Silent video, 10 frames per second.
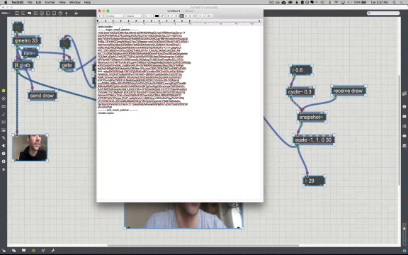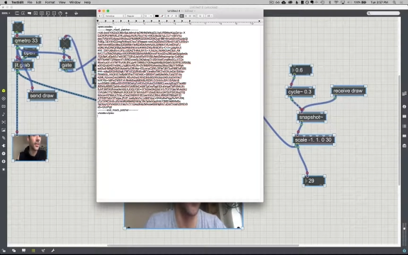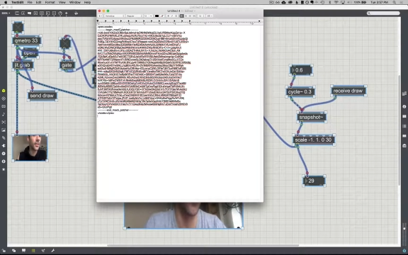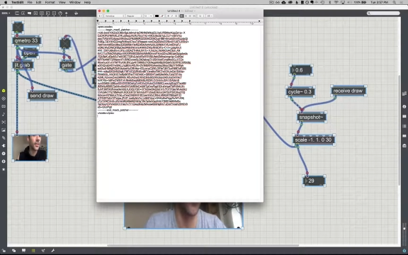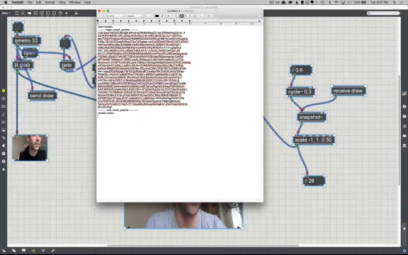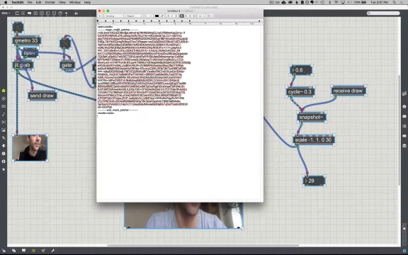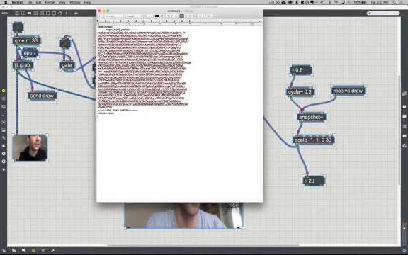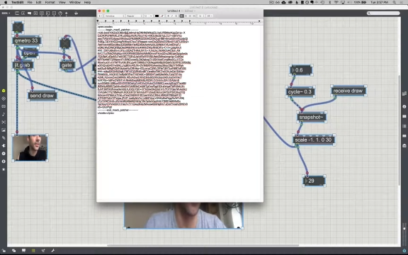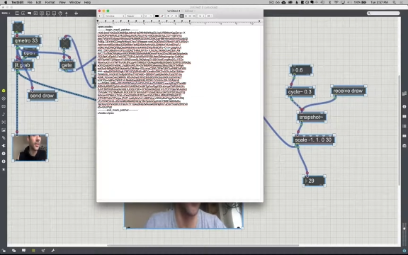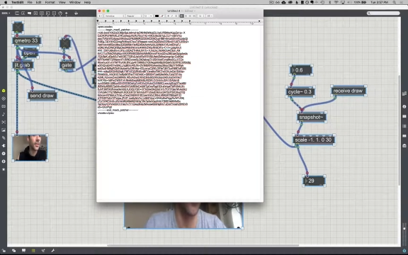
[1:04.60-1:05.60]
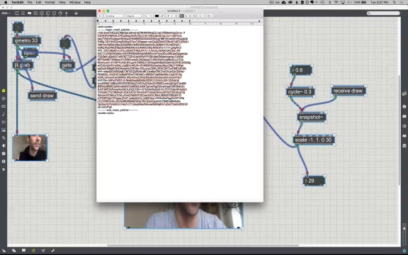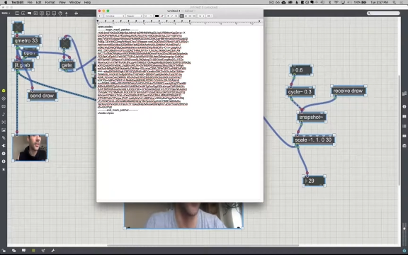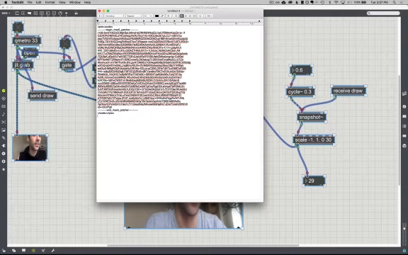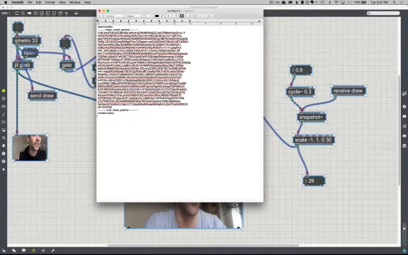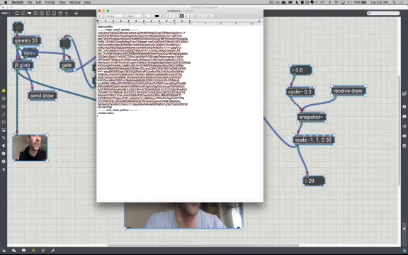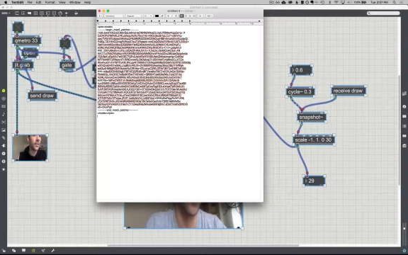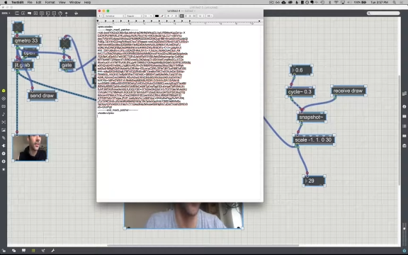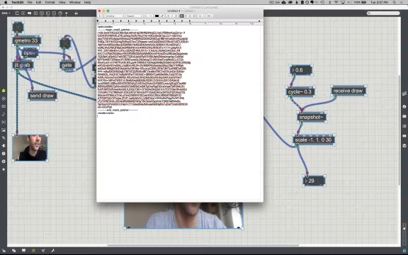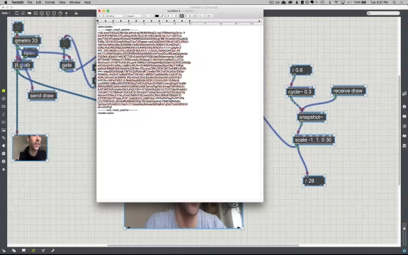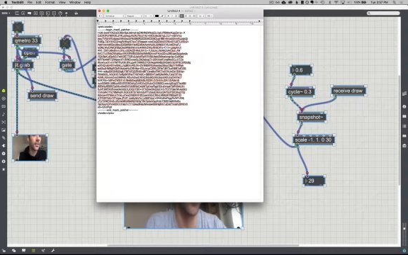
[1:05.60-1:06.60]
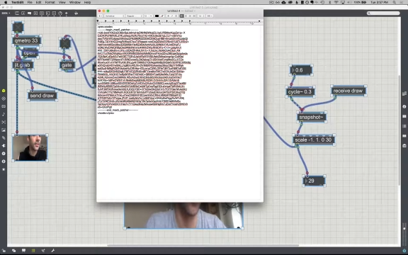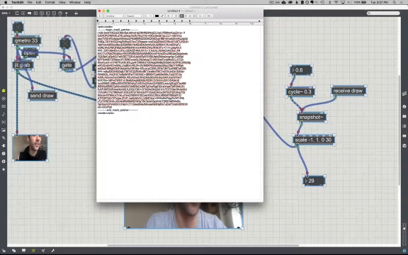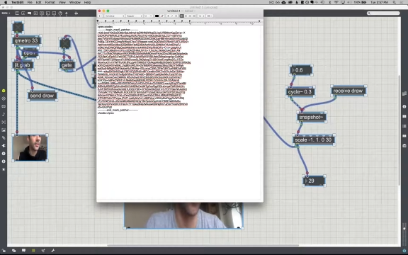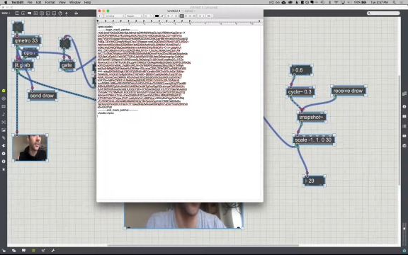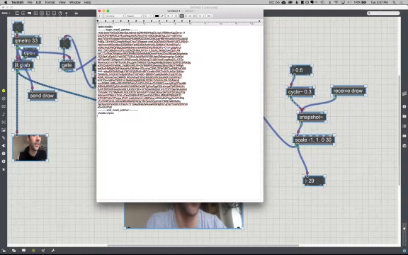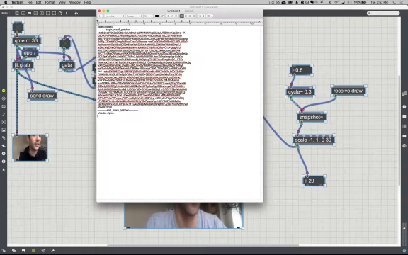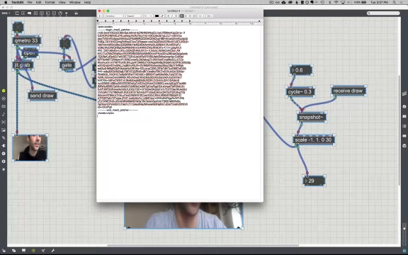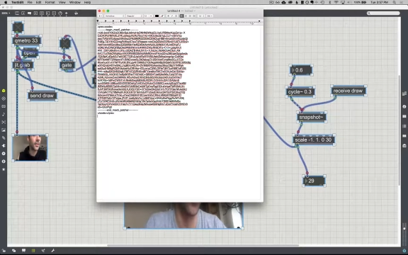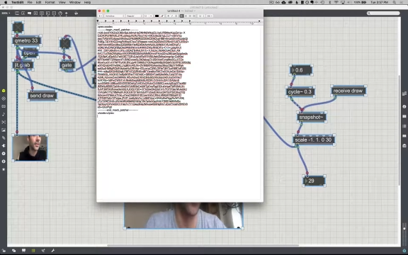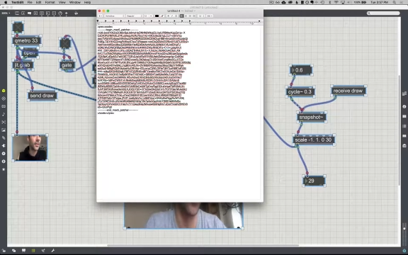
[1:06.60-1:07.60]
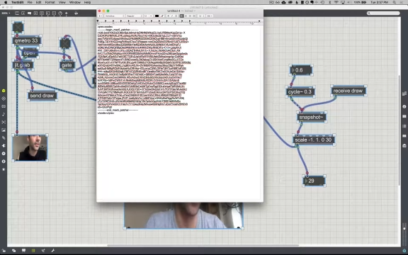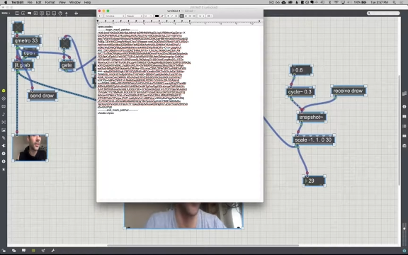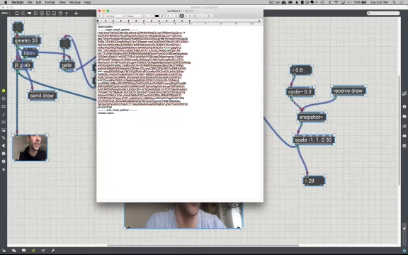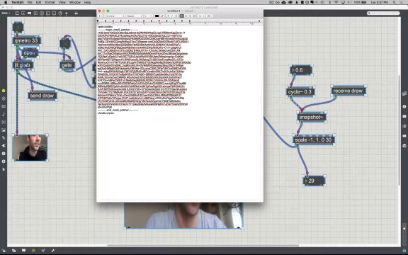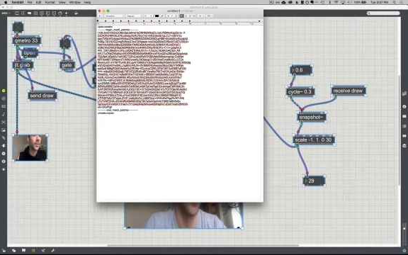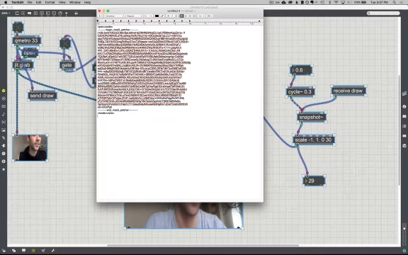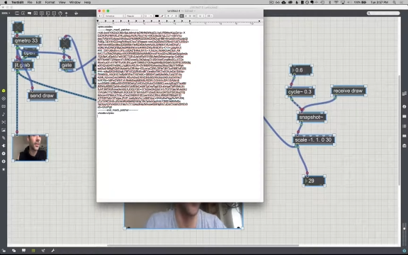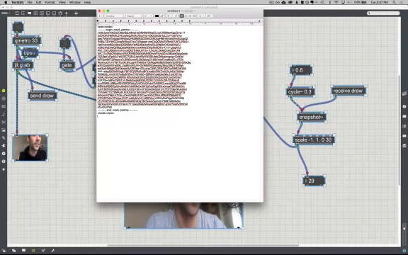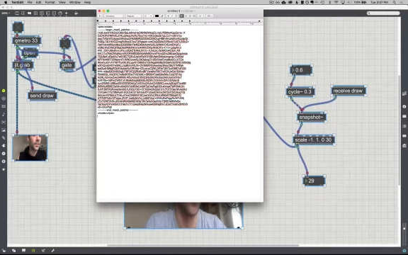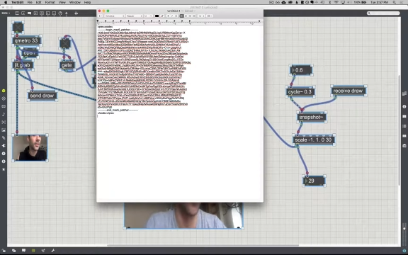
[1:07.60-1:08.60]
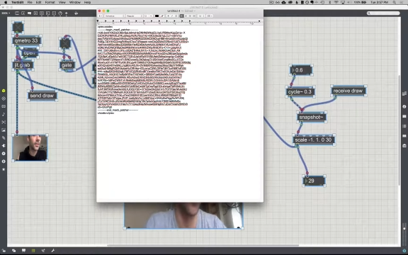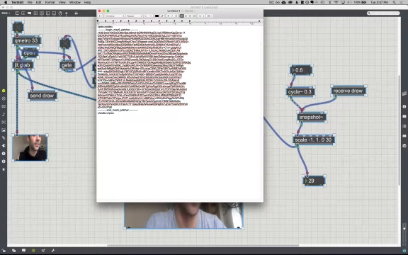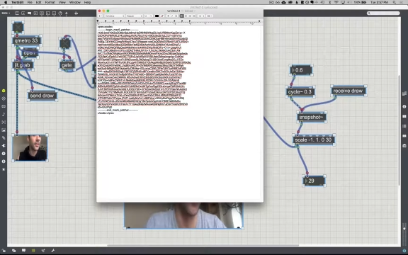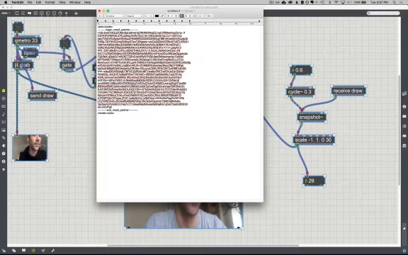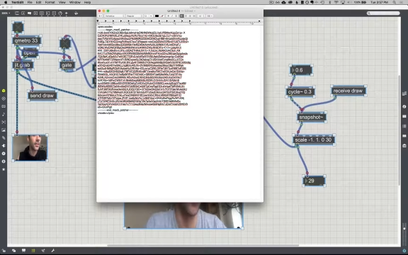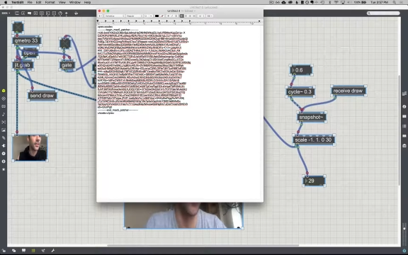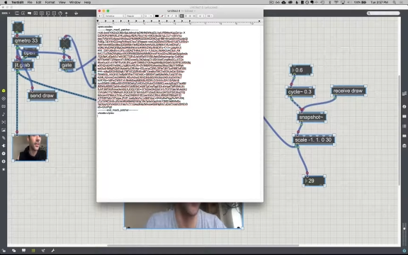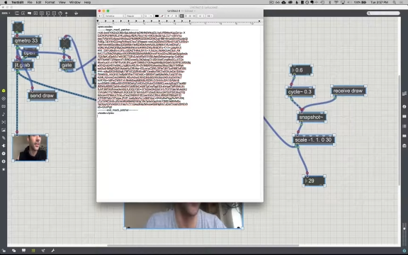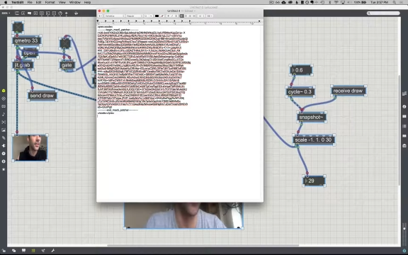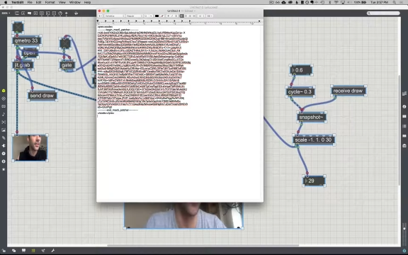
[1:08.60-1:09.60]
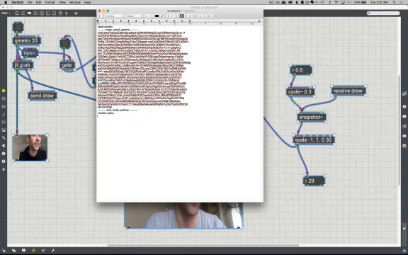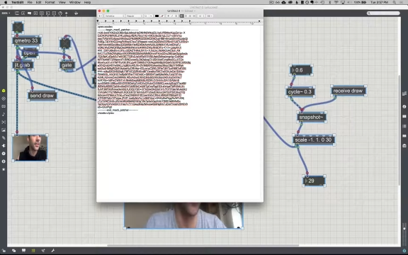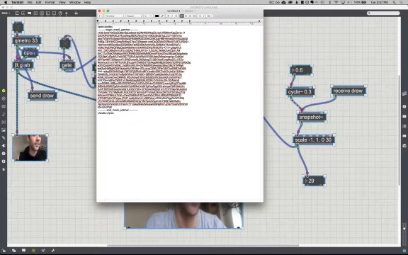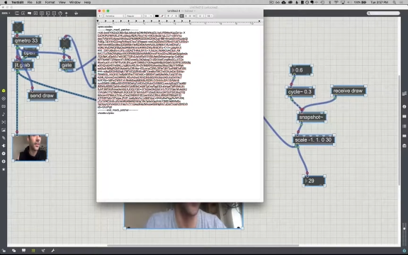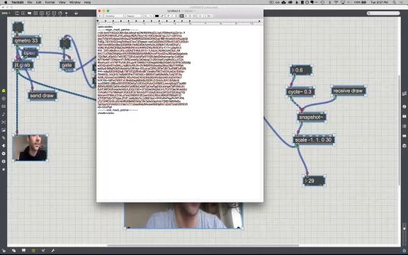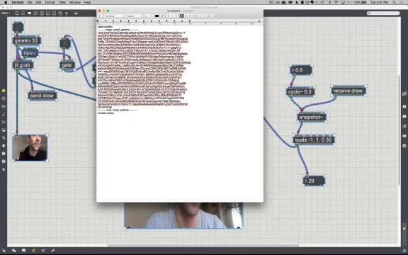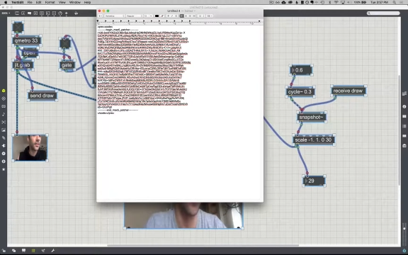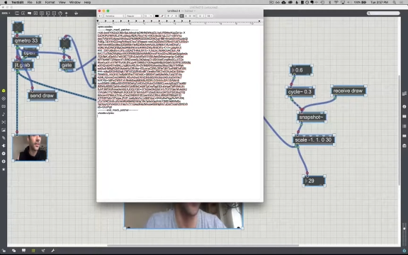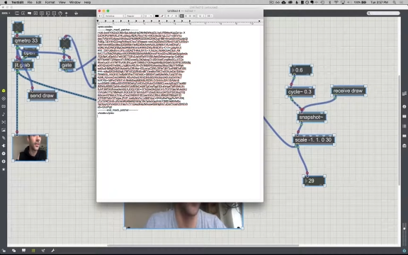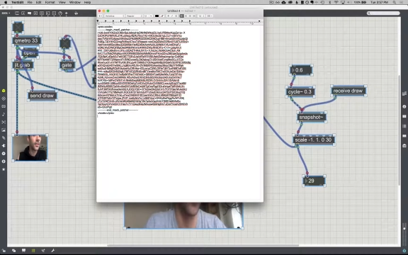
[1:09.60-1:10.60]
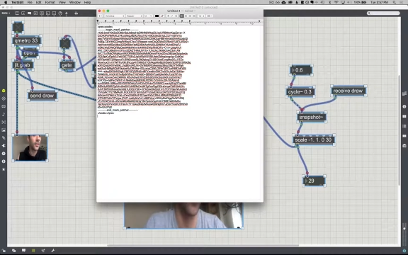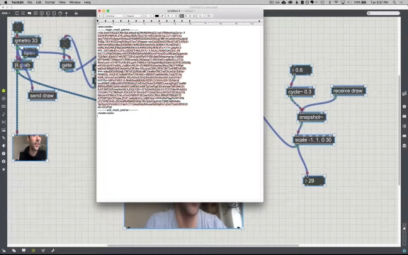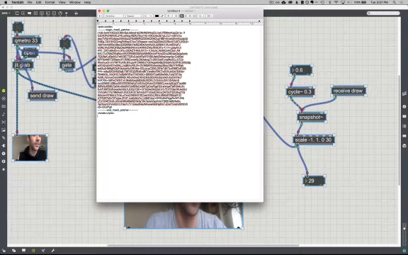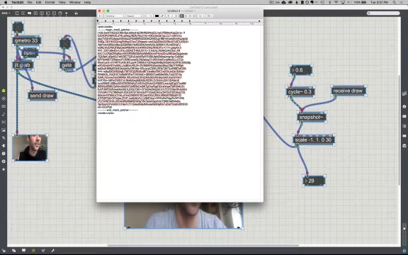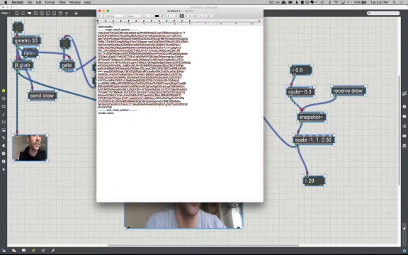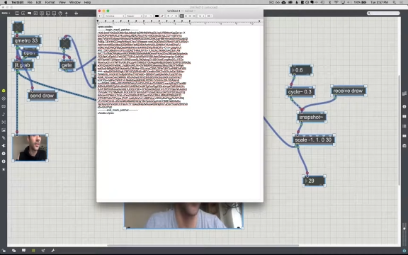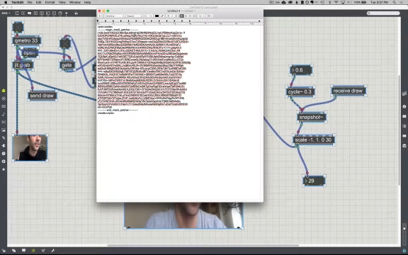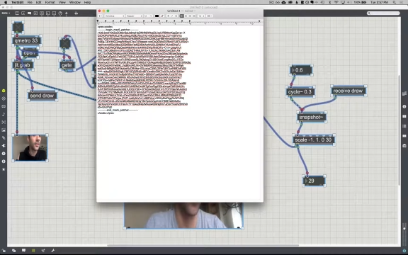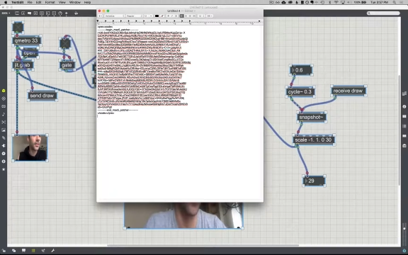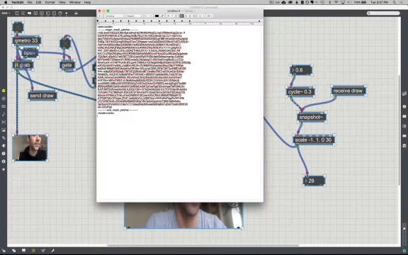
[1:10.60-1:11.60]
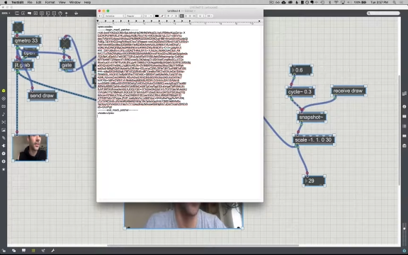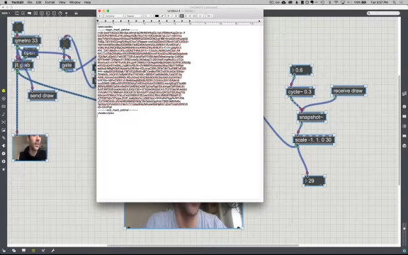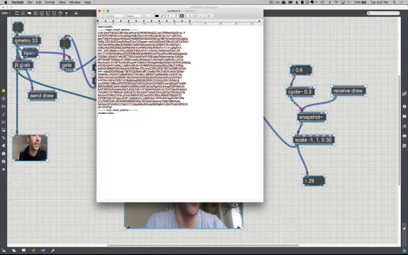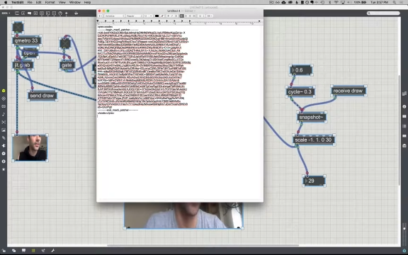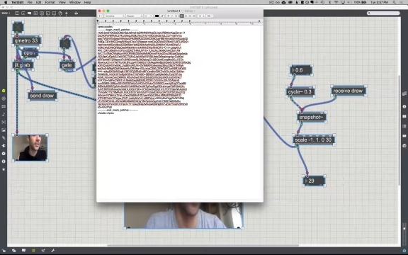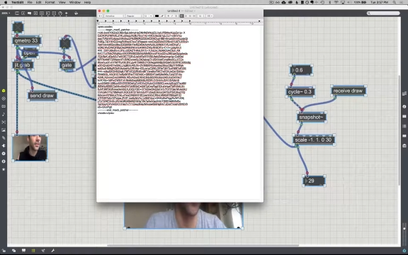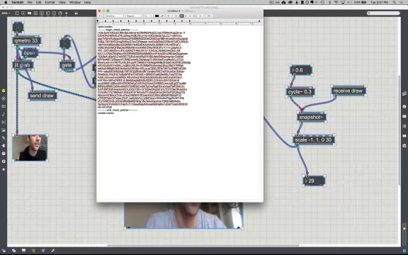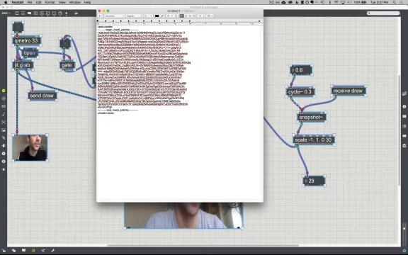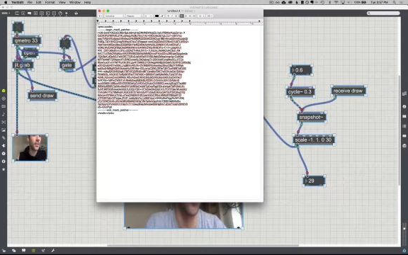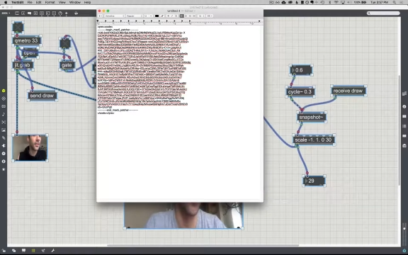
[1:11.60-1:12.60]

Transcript: Nobody's mouth can be seen.